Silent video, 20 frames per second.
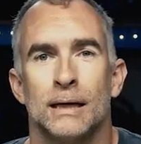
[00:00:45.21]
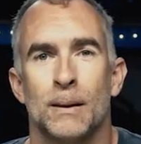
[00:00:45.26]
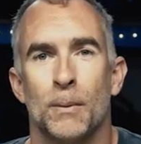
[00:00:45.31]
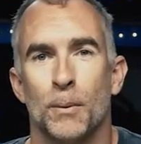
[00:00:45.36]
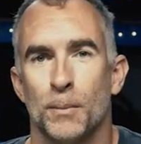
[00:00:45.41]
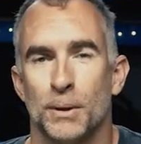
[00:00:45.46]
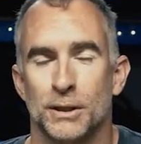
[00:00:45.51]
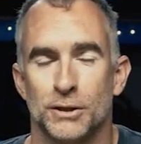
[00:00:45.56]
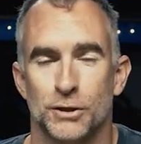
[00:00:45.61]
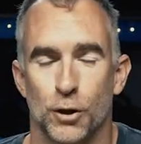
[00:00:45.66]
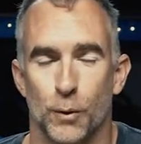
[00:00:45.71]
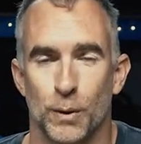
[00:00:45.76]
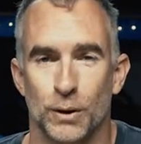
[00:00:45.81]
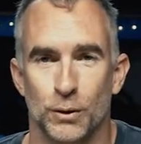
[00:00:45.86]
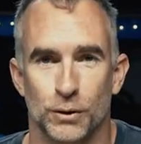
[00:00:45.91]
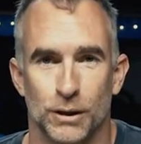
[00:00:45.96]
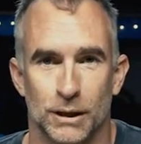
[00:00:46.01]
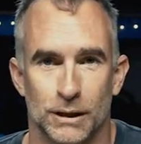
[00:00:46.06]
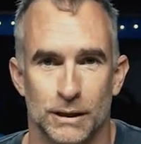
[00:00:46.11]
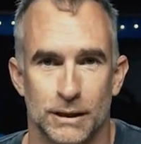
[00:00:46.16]
A couple of months ago, we
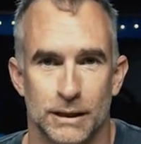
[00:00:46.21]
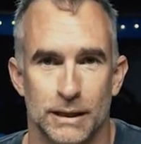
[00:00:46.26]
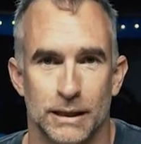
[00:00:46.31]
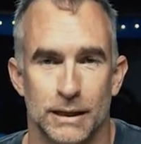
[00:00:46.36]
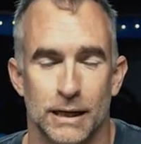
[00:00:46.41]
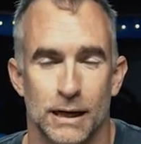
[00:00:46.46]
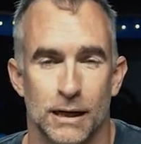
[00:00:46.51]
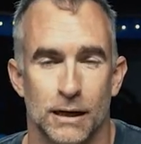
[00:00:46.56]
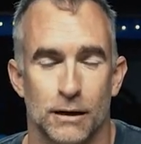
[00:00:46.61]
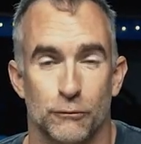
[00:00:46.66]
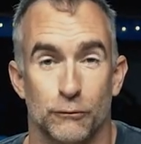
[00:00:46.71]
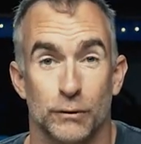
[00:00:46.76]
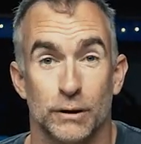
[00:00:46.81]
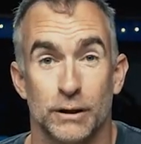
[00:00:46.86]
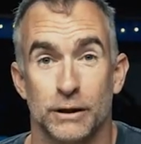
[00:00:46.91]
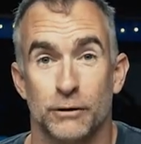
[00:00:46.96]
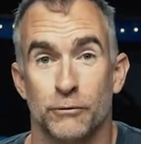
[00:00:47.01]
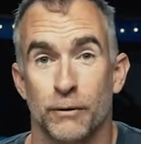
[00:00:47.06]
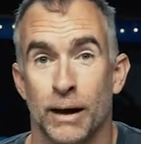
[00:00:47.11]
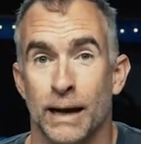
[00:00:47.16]
looked at the uh,
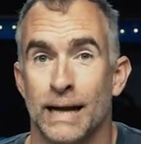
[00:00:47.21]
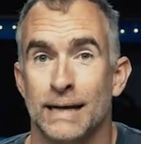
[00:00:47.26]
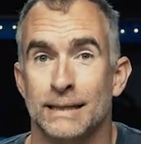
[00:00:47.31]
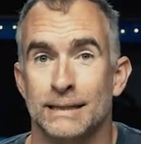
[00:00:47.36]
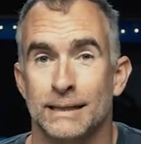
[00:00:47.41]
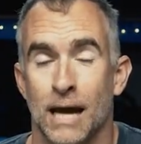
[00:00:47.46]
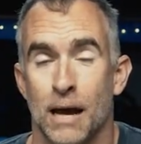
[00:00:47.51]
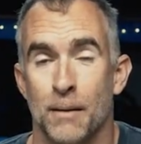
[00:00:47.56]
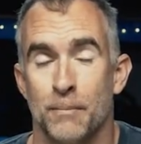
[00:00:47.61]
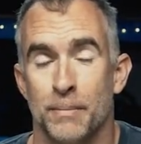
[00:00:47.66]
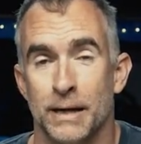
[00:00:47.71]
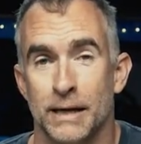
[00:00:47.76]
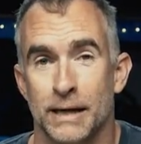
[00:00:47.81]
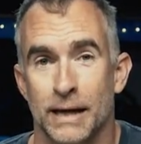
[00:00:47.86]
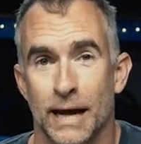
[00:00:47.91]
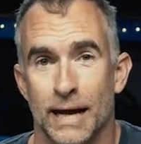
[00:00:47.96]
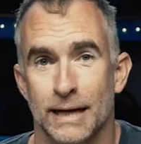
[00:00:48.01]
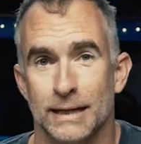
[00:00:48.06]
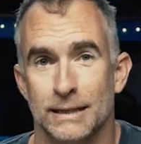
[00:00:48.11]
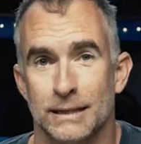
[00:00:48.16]
really great S K B
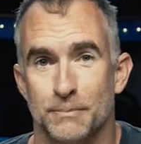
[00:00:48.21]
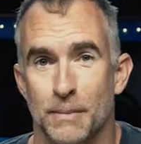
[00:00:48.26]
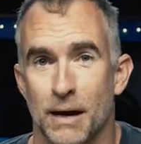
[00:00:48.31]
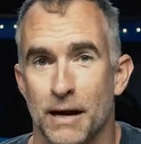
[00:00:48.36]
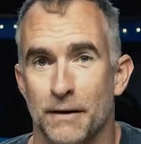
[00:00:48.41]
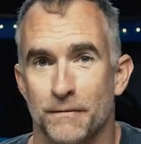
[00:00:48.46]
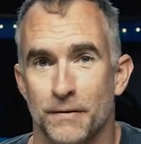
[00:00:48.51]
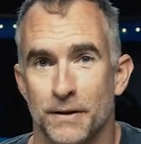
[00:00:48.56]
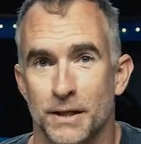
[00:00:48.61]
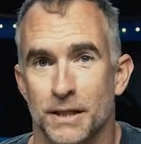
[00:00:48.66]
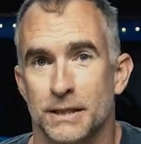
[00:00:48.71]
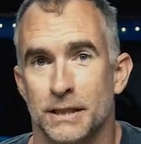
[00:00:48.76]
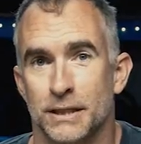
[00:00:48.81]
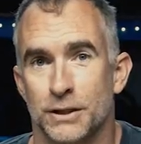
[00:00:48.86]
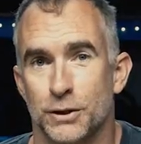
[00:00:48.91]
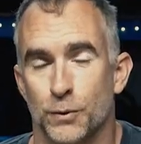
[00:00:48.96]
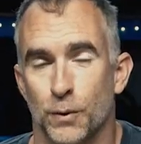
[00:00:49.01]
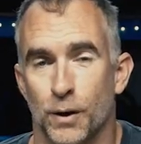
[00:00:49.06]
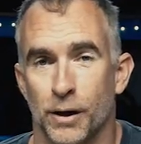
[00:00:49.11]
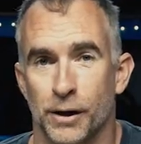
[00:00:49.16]
case made for the C
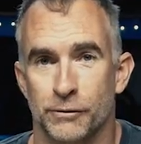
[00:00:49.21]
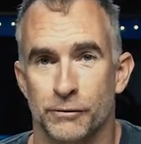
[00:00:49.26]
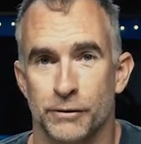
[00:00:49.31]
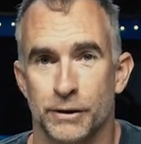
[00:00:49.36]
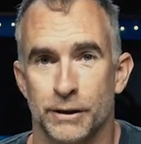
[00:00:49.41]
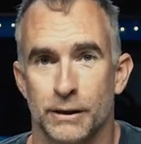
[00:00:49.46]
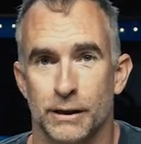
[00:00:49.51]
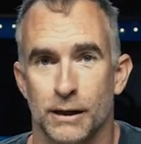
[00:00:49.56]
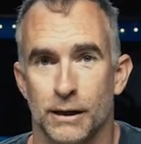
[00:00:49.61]
two hundred.